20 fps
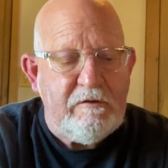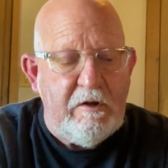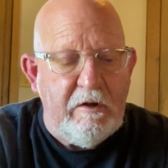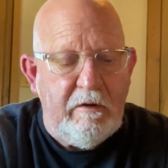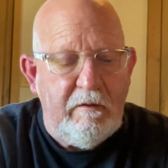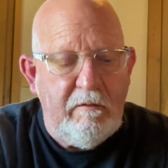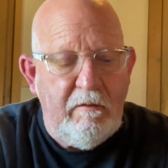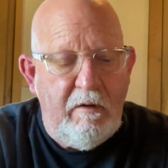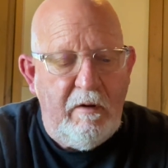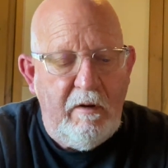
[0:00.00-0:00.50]
it
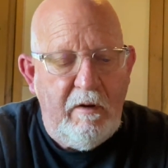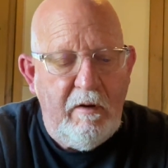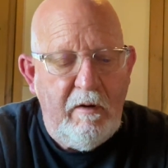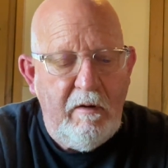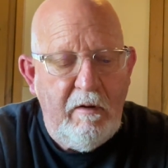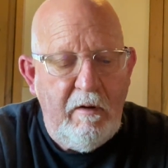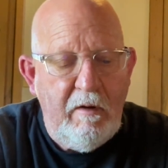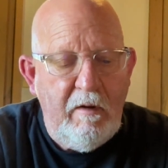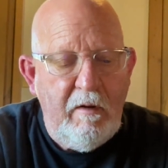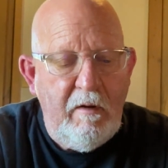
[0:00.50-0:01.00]

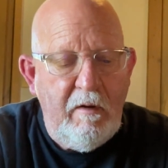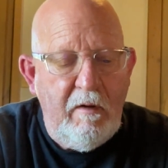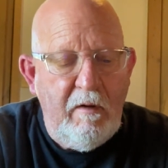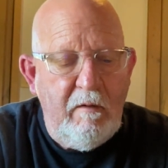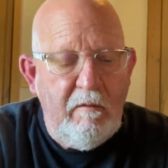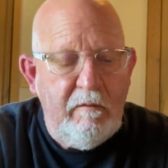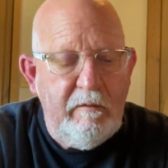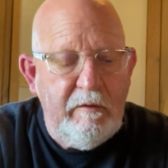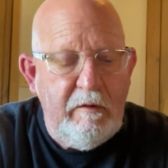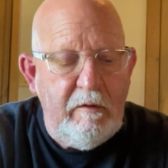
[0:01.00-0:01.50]

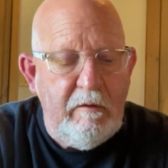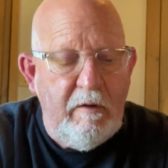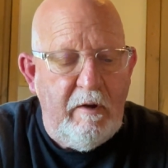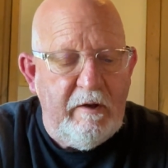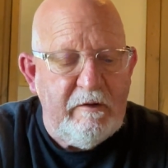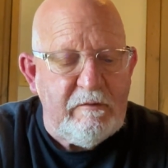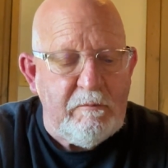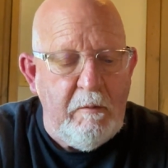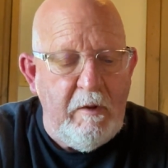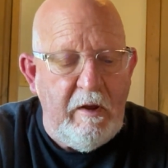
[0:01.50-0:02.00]
with a
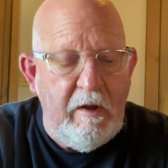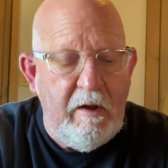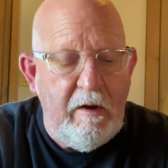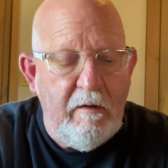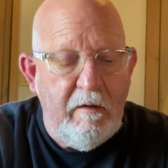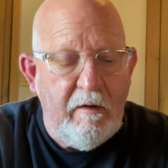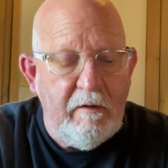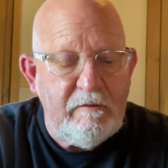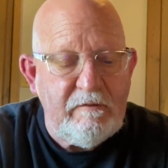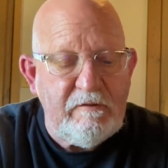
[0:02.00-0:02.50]
USB
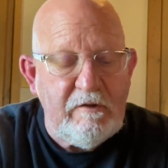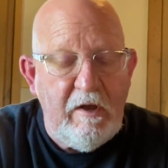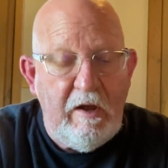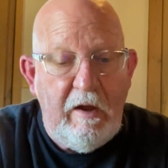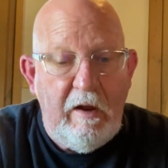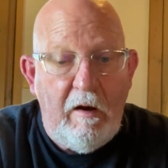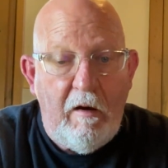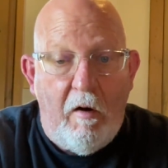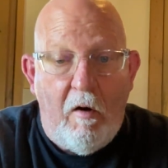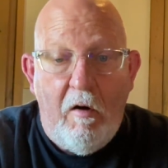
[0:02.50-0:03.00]
or a
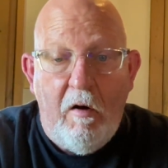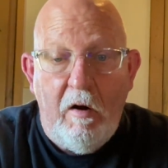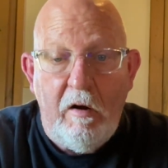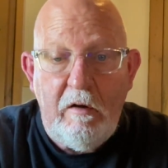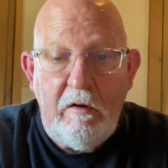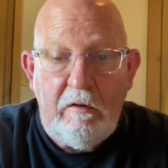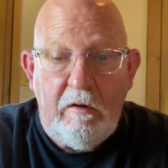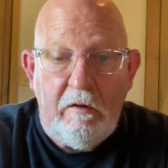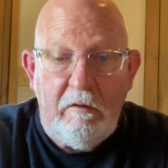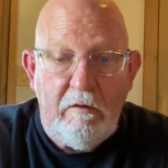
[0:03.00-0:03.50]
C, or you
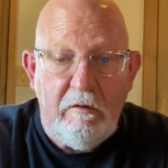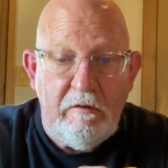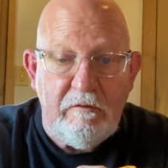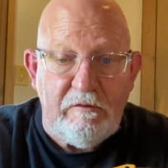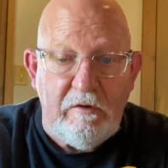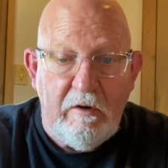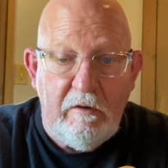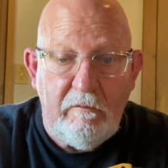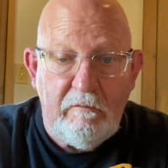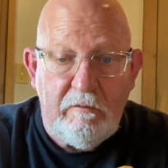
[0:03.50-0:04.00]
can use
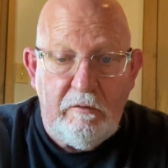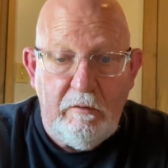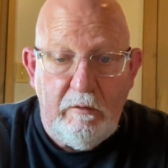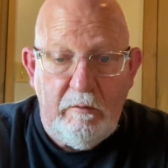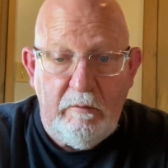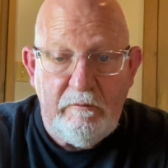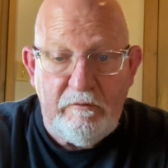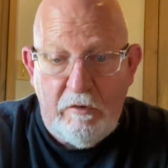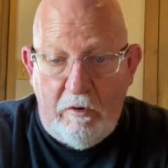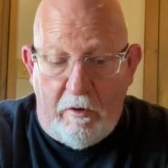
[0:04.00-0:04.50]
it to
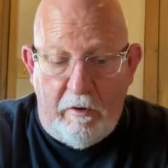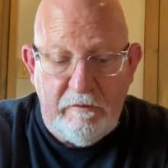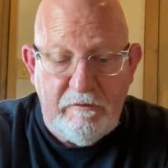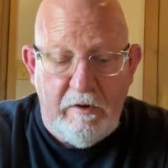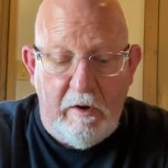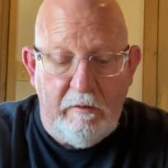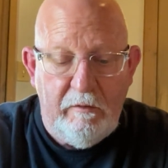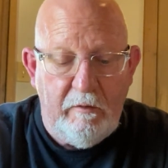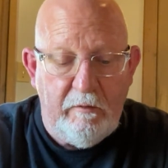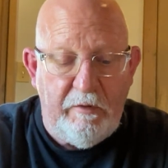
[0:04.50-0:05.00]
charge
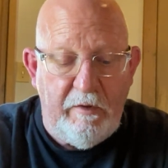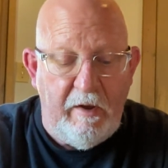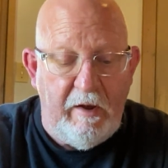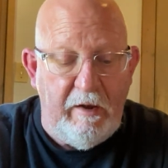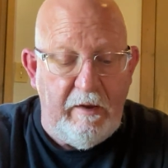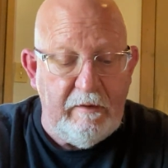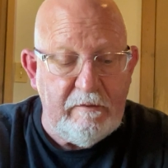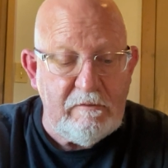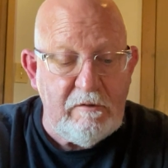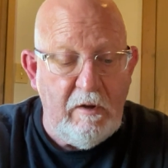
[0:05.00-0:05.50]
other
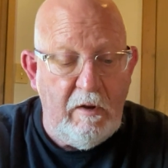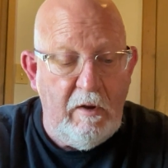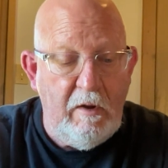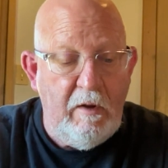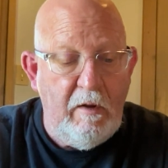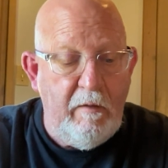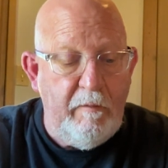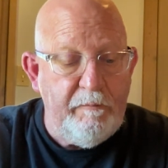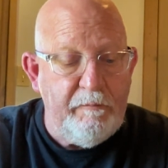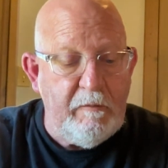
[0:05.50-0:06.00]
things.
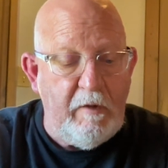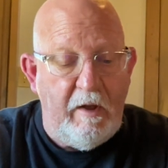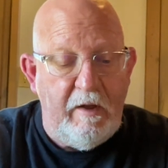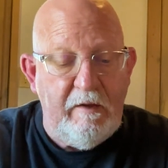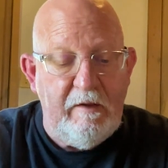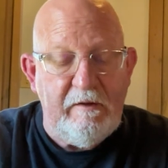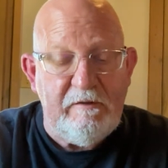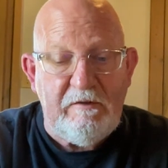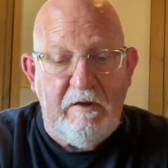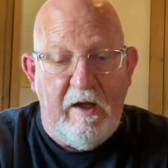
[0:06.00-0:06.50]
And
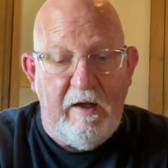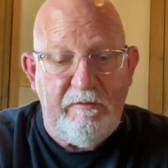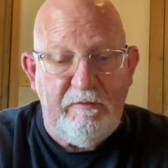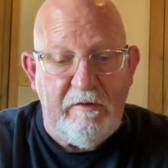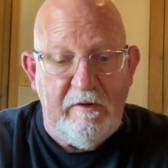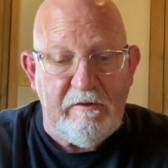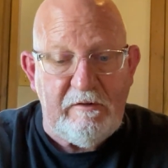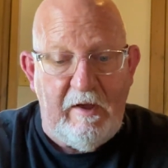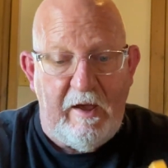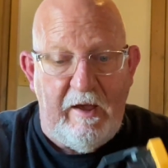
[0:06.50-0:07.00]
it's got
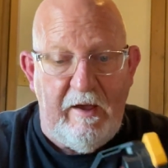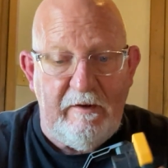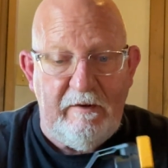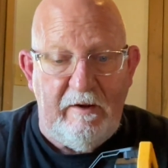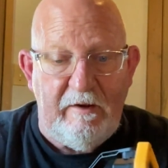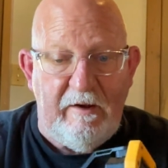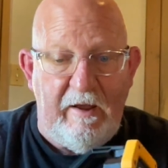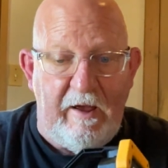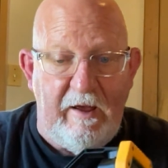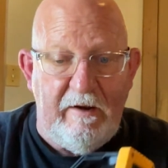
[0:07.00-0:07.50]
this handy
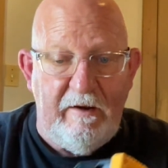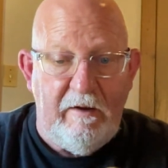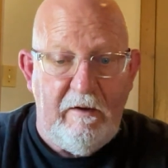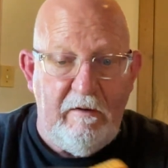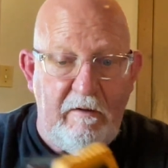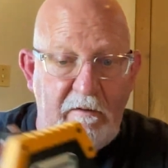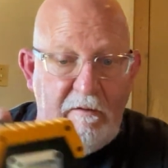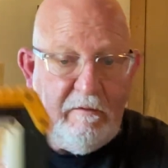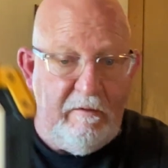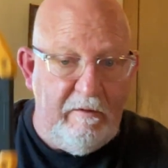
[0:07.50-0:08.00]
dandy,
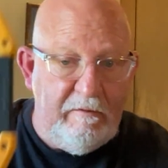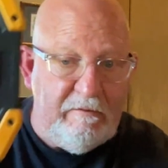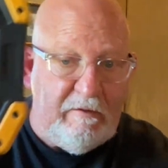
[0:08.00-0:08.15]
you can use